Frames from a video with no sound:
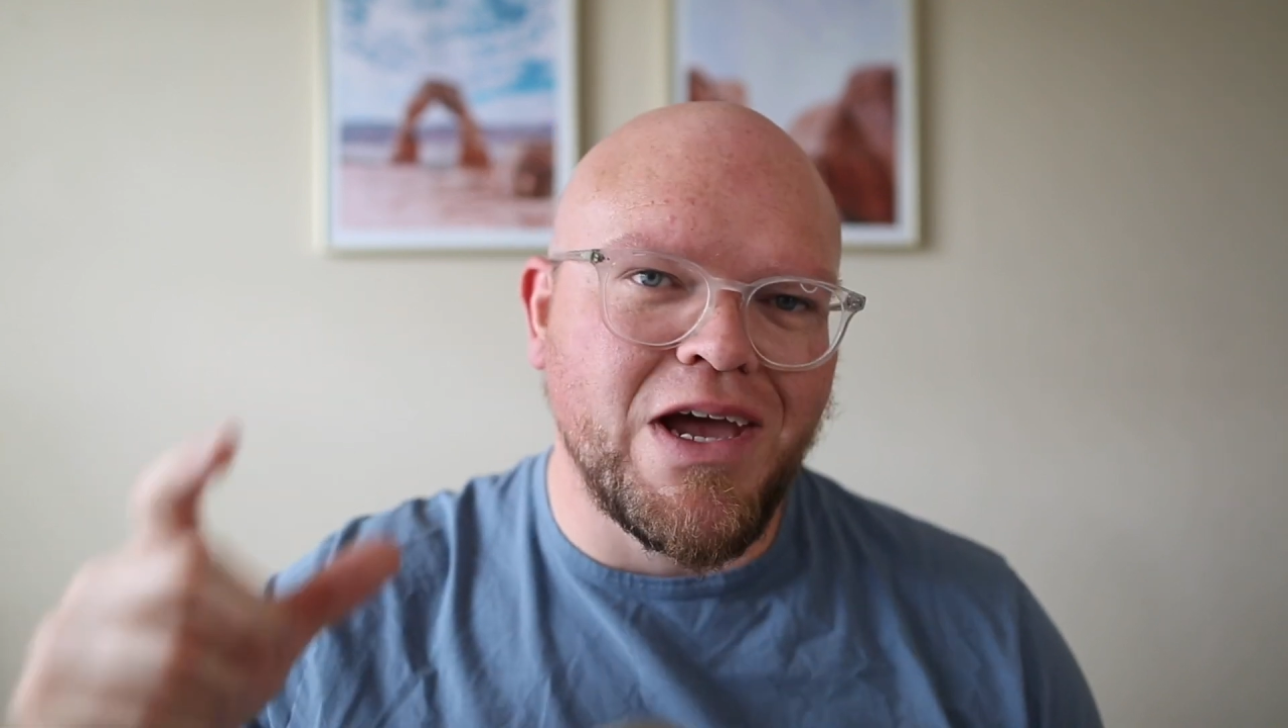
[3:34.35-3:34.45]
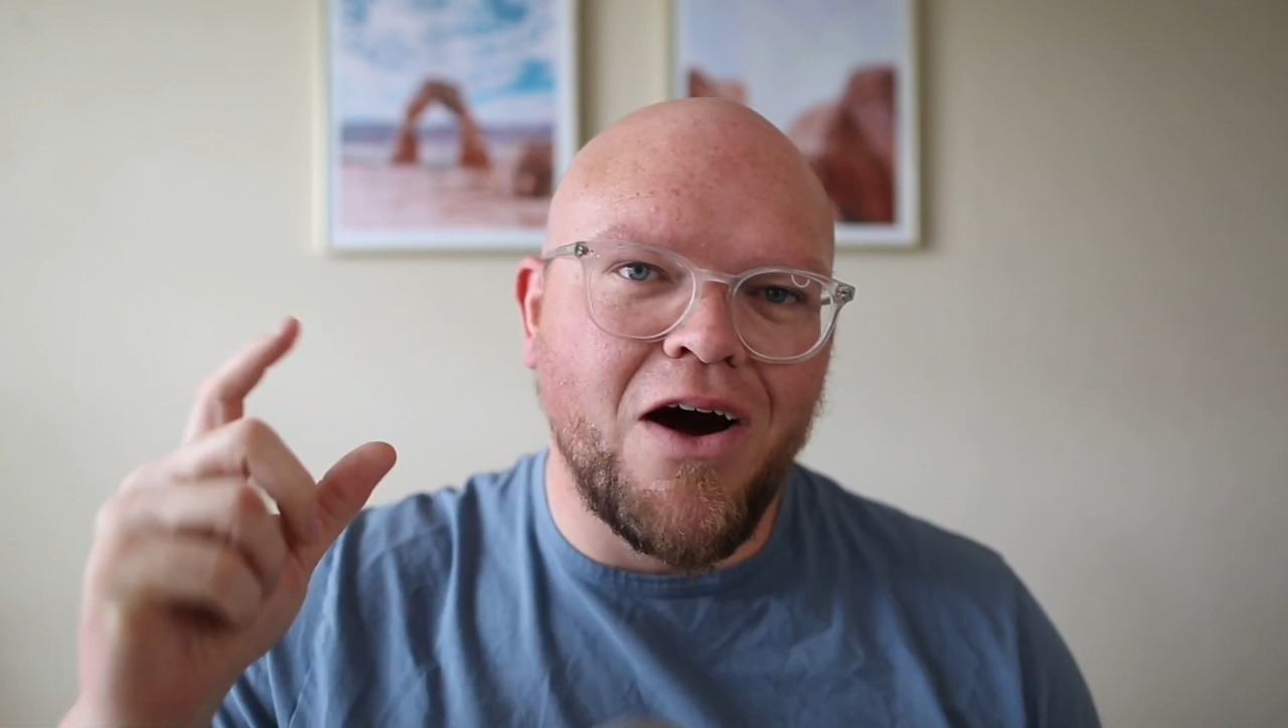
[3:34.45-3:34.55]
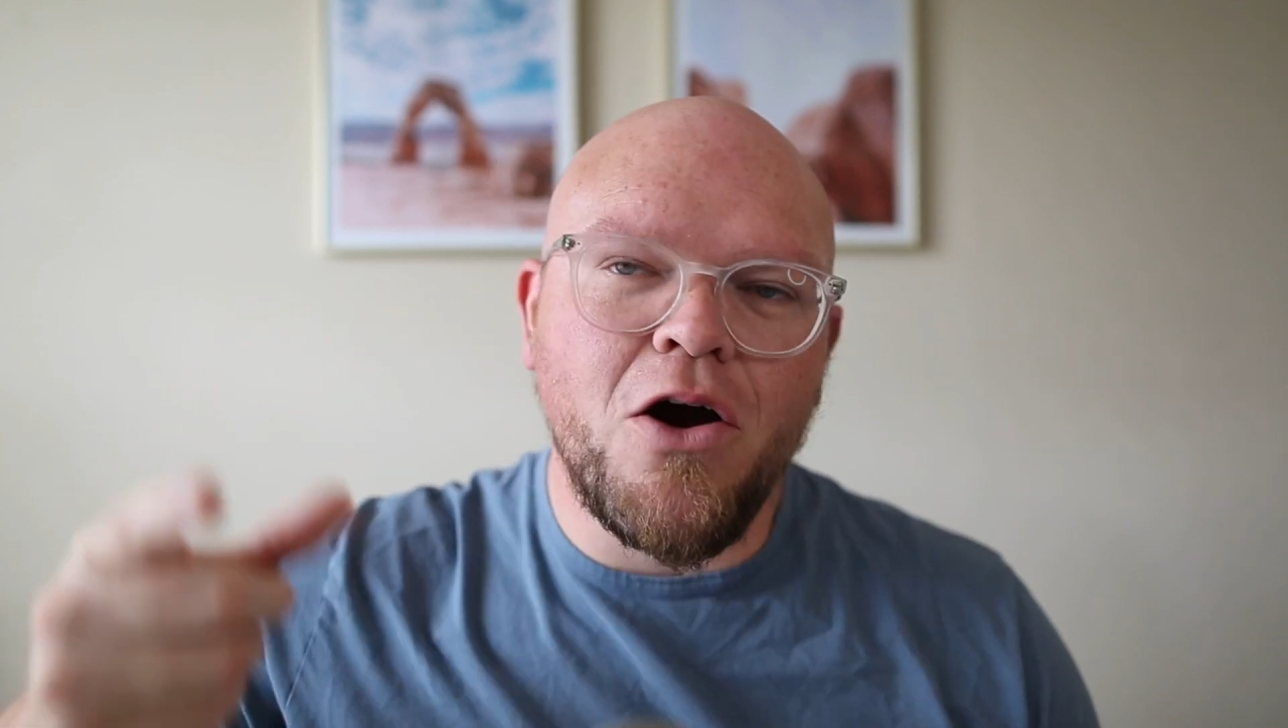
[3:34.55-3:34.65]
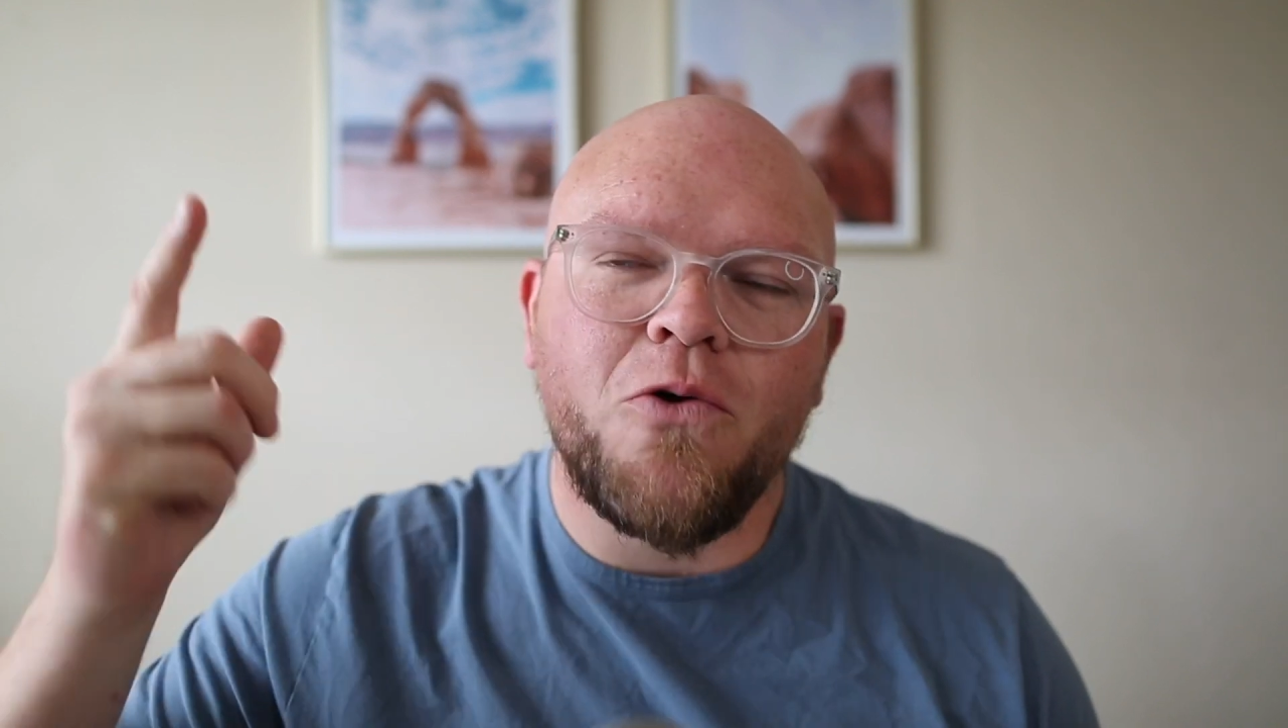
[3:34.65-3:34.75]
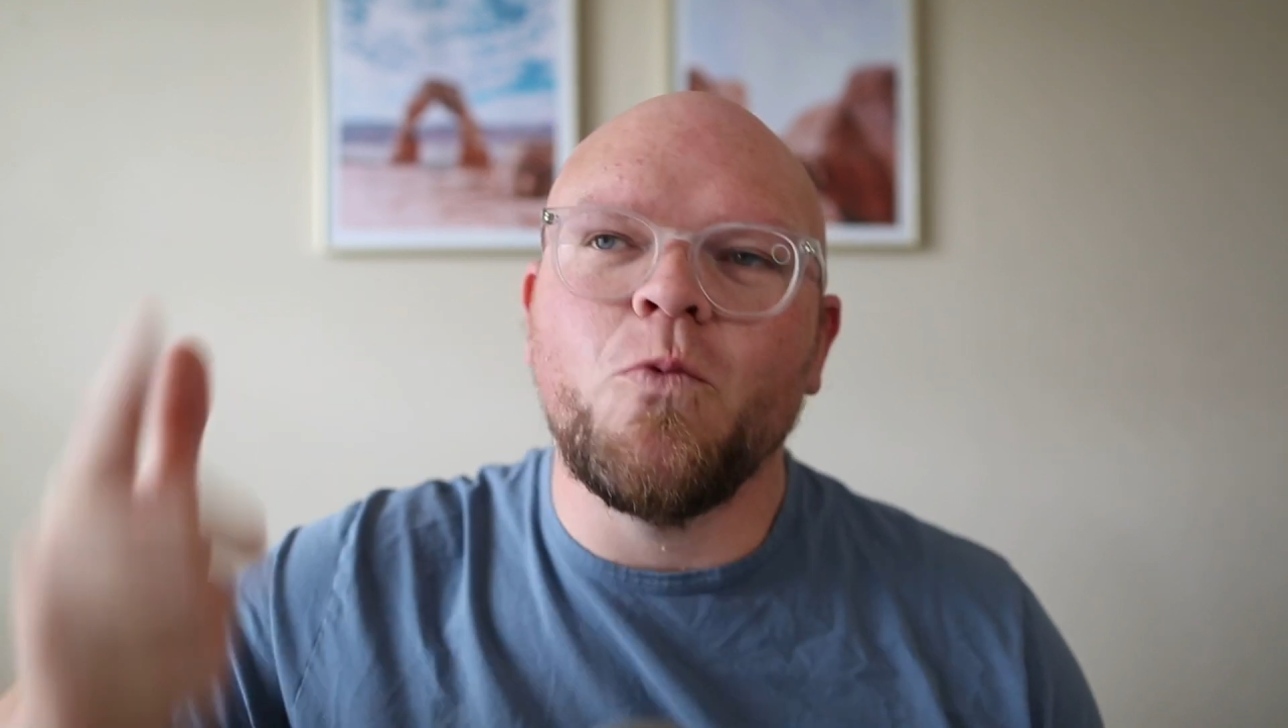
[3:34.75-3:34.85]

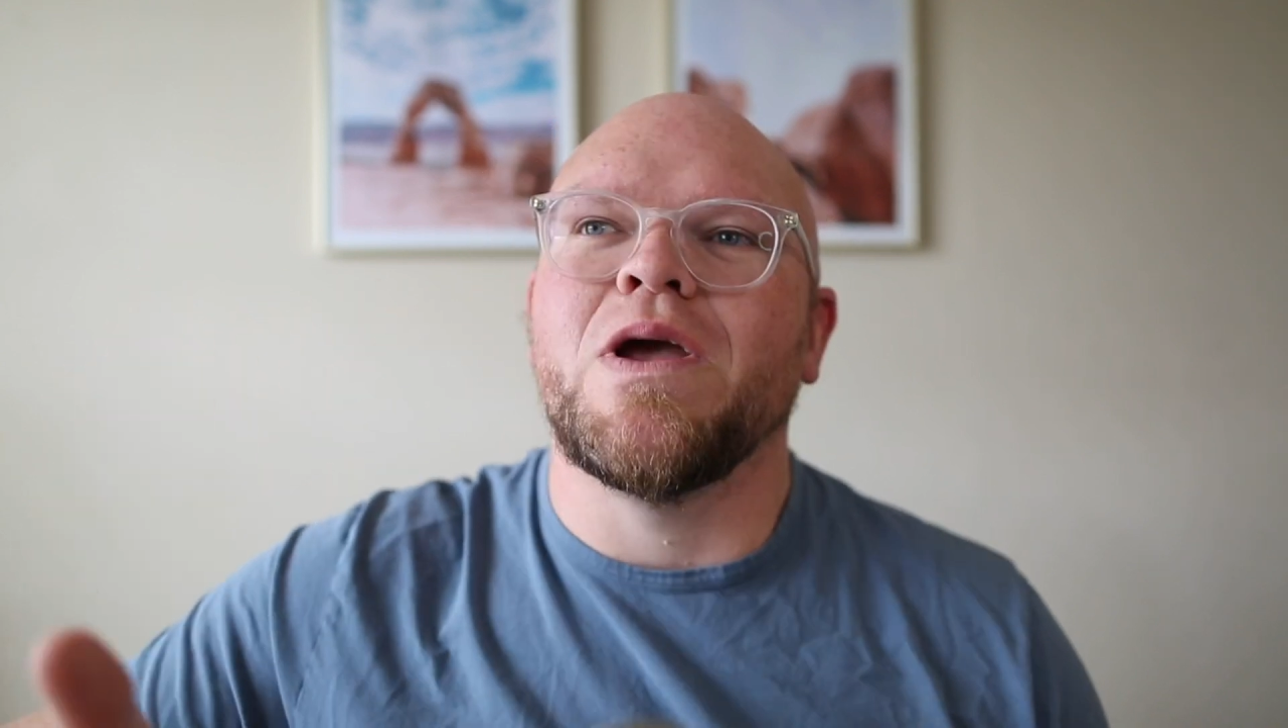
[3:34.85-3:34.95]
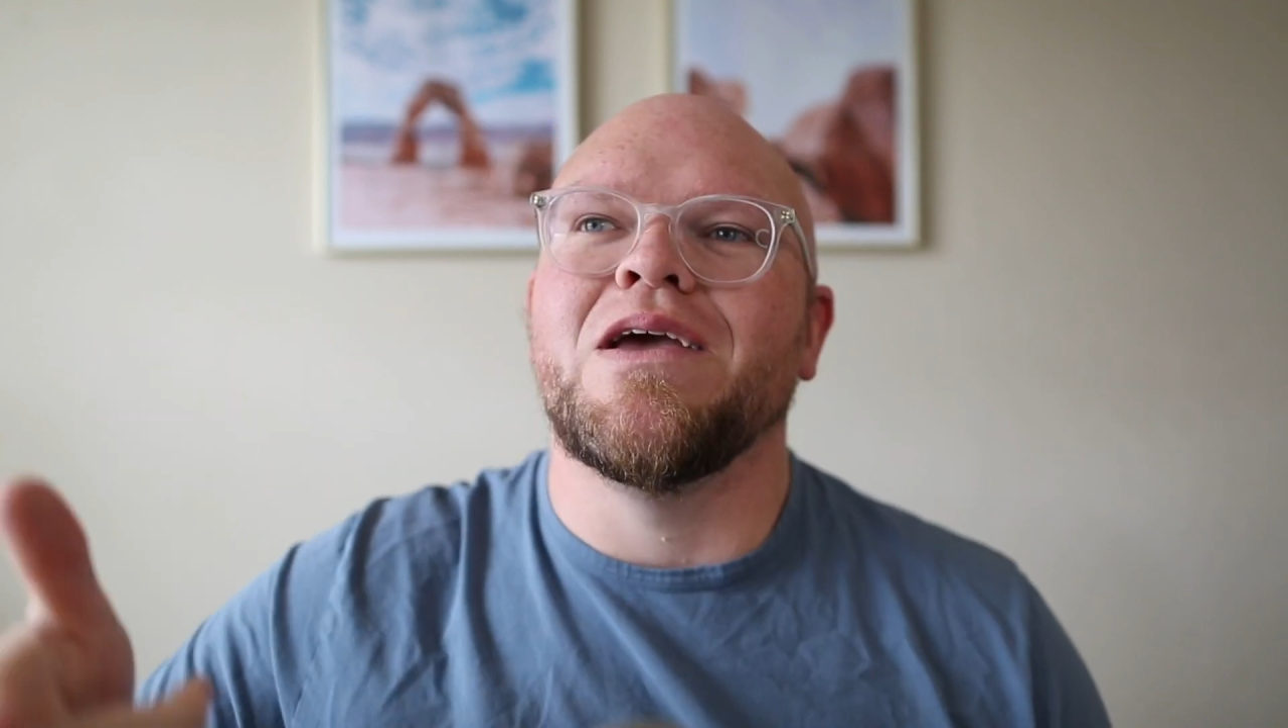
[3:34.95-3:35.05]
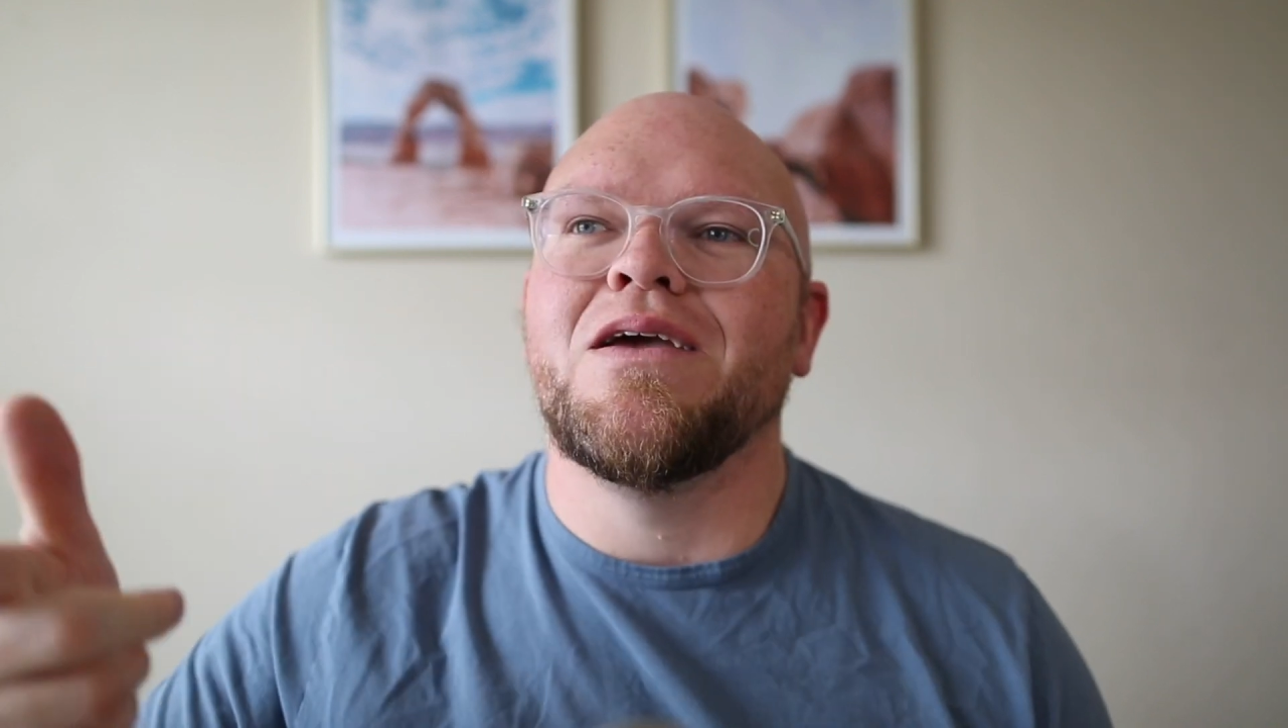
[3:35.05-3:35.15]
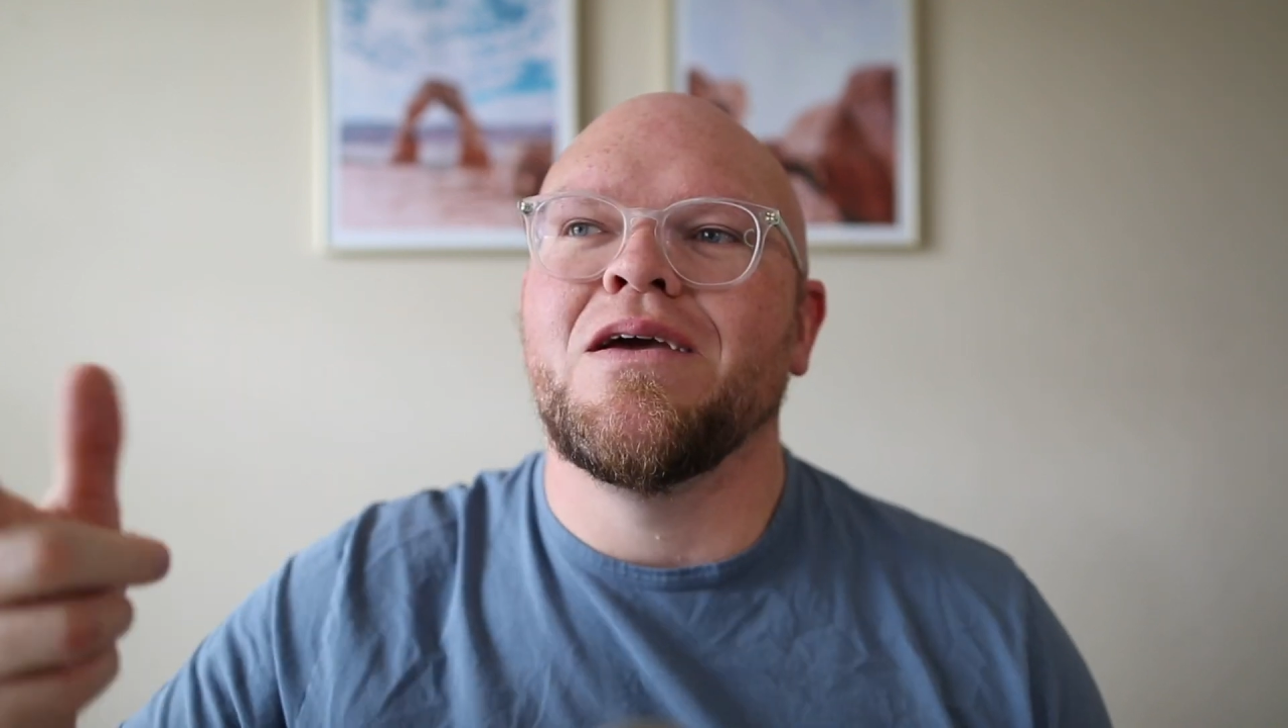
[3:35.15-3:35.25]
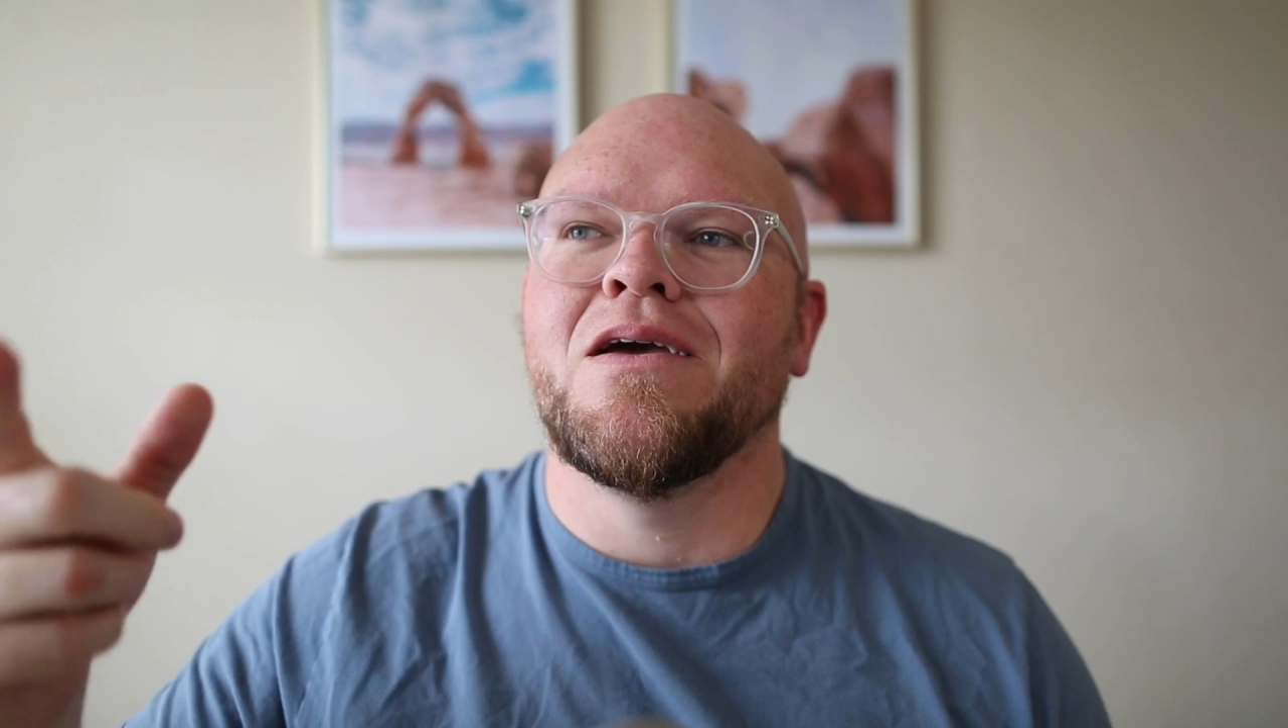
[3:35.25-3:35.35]
Are we